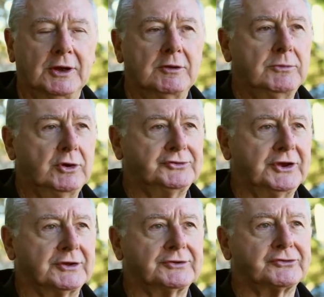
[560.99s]
Music
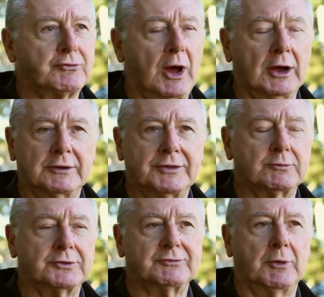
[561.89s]
that swung, that
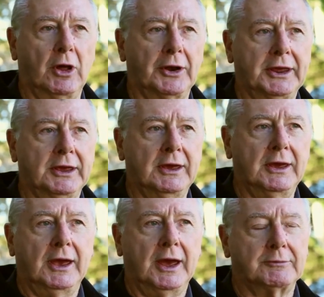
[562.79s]
was melodic
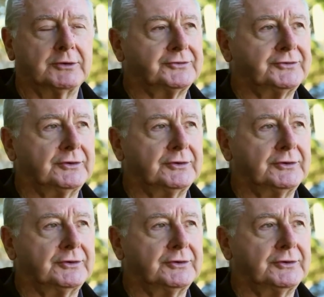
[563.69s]
and was